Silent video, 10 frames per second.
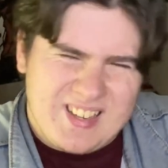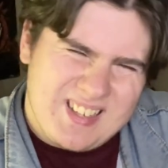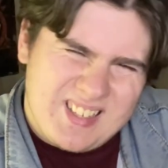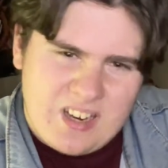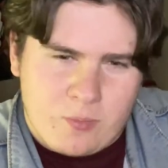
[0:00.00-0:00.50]

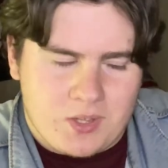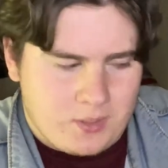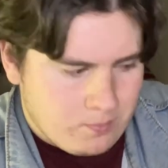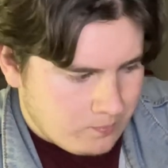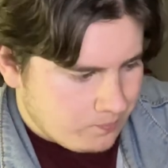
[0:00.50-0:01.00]
Not
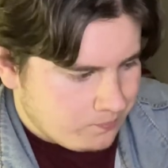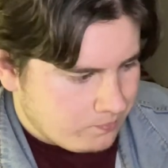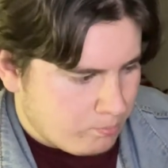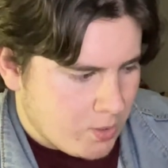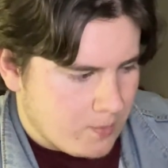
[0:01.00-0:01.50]
really,
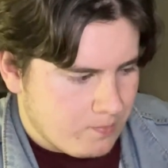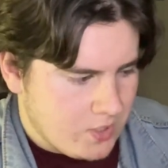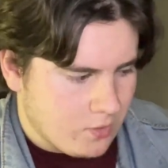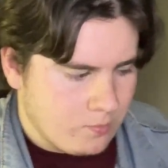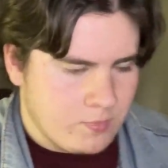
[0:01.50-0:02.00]
but, you
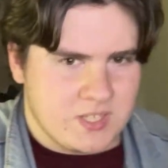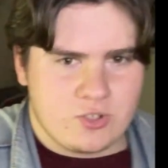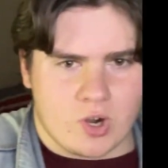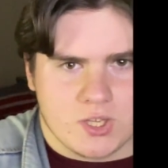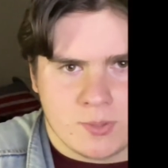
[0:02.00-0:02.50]
know, it
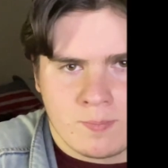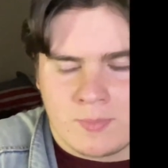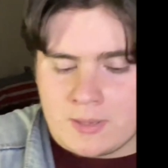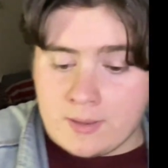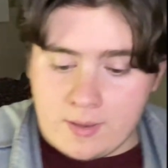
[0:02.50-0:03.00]
tries.
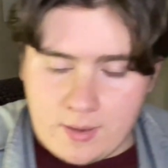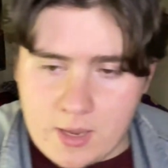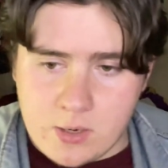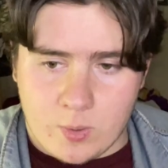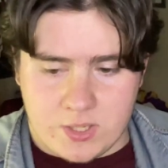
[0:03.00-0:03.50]

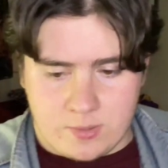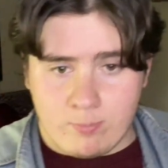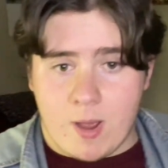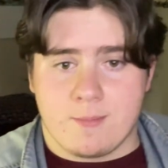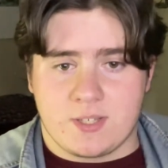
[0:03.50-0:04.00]
Anyways,
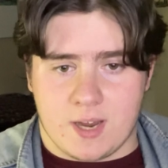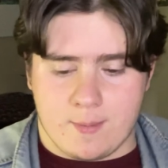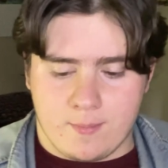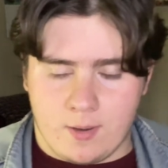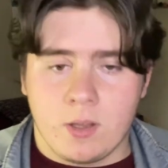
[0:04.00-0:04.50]
I'm
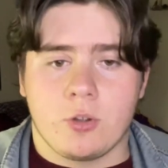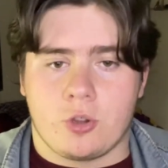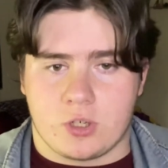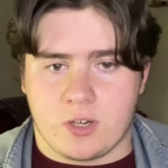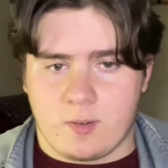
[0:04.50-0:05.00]
Sam,
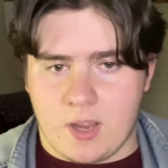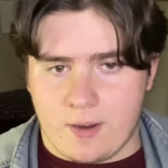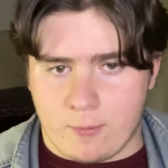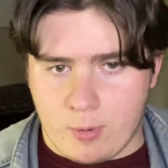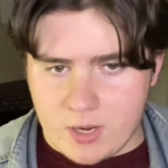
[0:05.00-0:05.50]
Thursday Guy
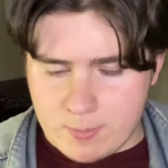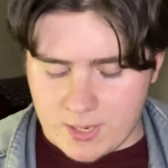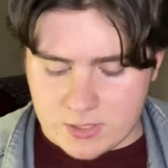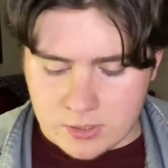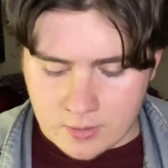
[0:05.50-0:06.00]
for Body
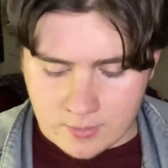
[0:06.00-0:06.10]
Bags.